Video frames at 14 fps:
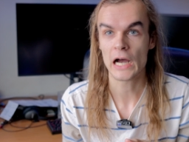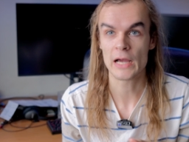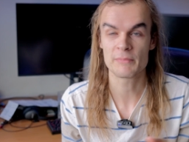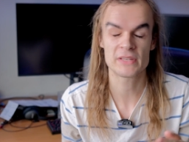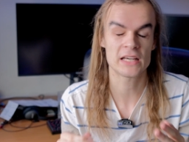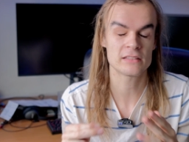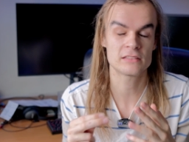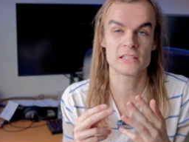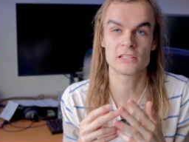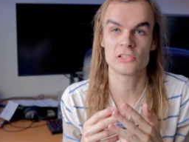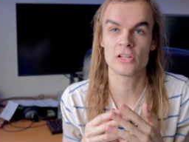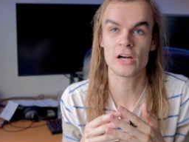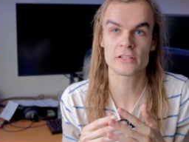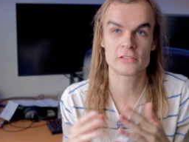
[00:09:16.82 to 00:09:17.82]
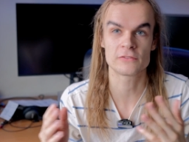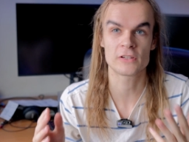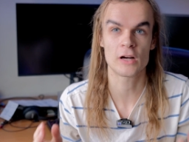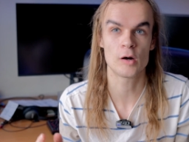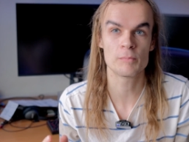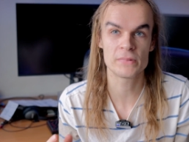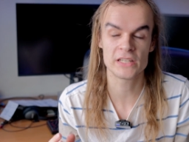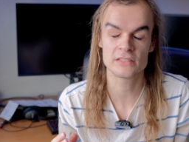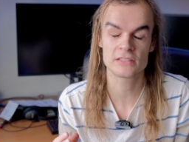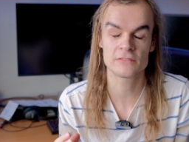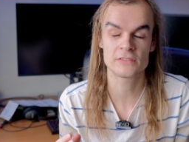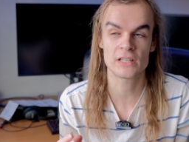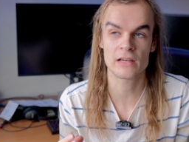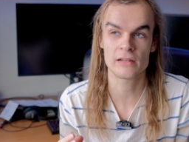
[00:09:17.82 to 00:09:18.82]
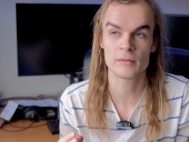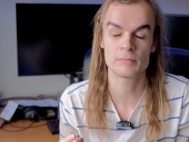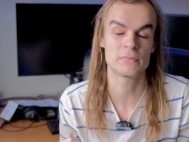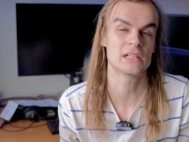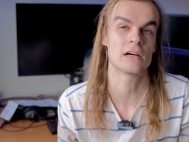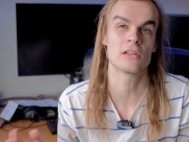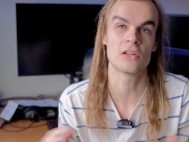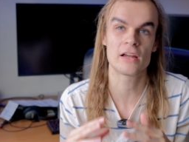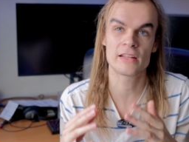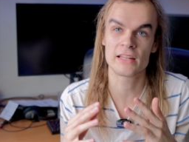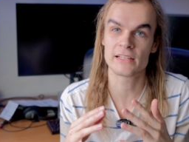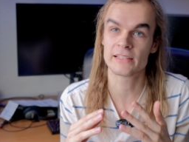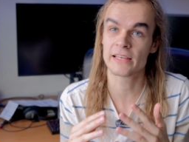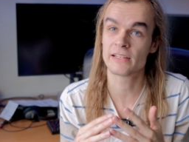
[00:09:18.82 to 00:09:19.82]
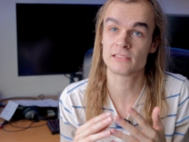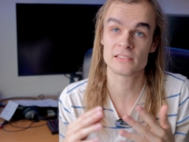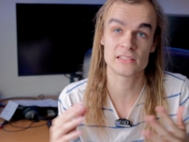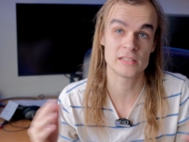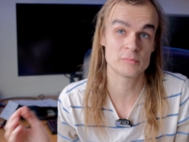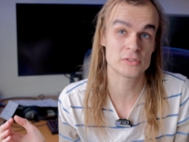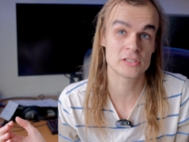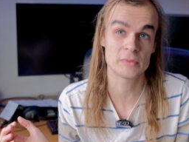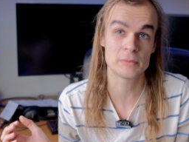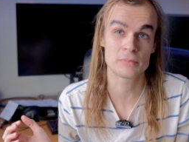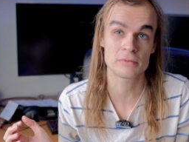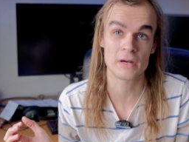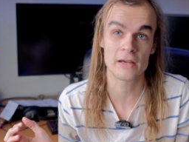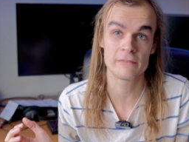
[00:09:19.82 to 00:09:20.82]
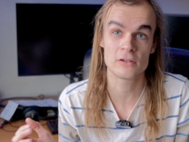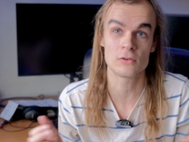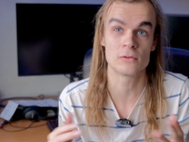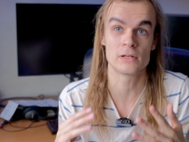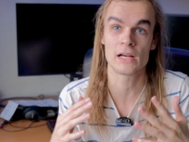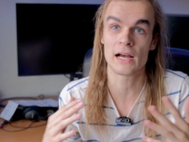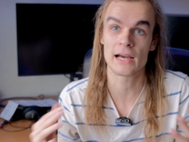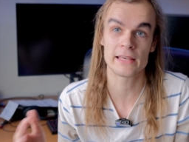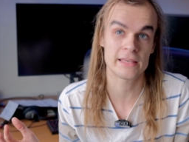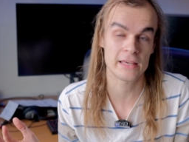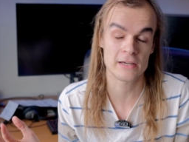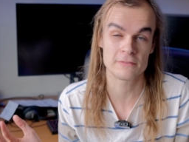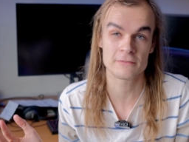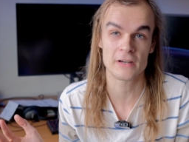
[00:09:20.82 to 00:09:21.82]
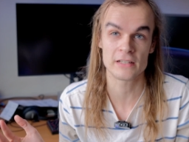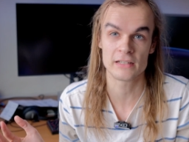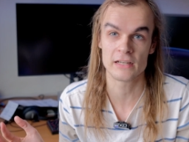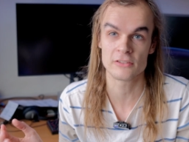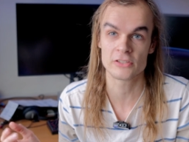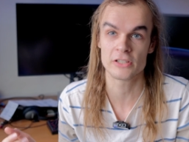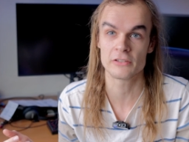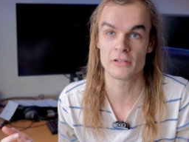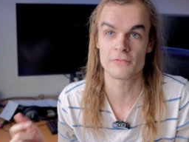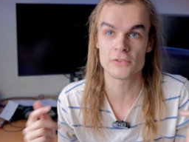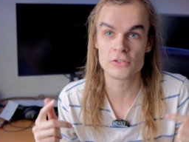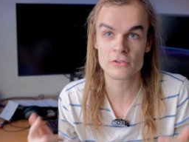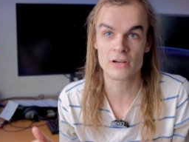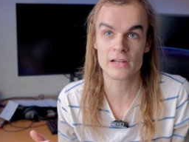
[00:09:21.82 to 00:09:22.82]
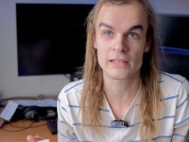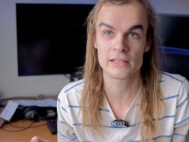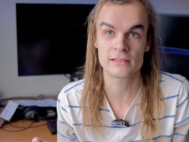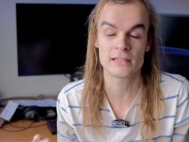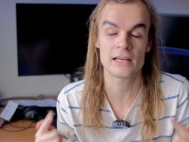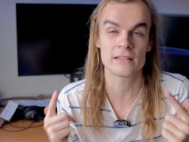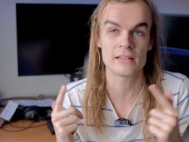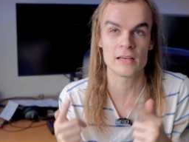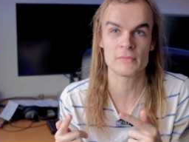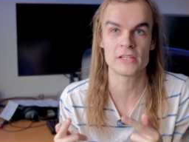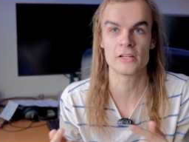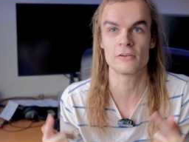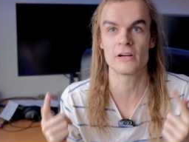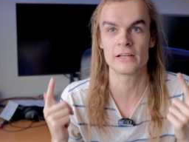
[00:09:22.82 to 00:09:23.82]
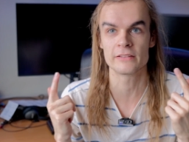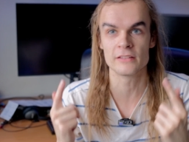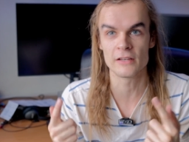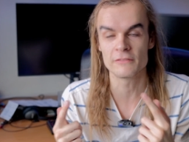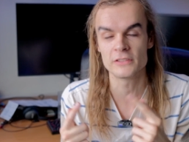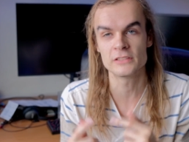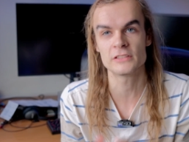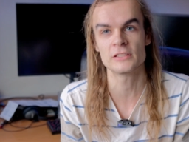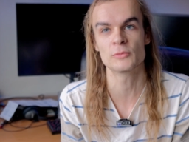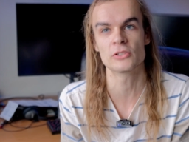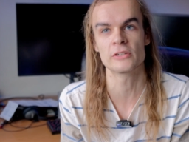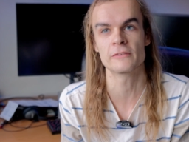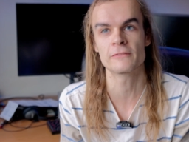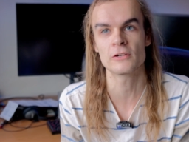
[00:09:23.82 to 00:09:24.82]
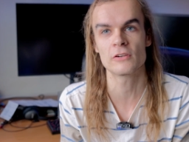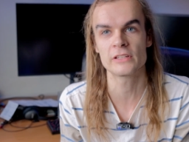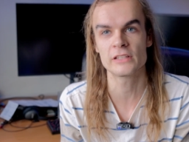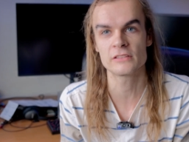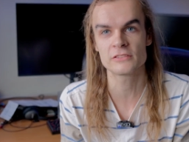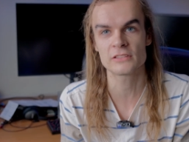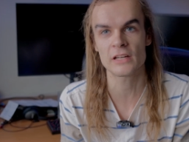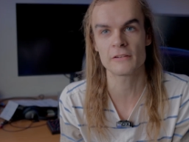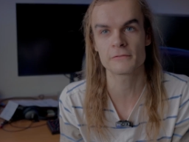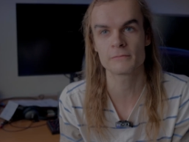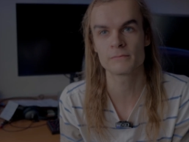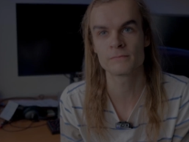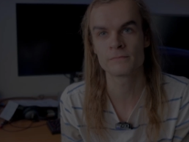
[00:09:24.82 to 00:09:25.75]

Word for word: I'm guessing lots of companies have done it, but a lot of that data seems to be private or I can't find it out there. If you know how to get that, let me know. I'd love to see more info on this stuff.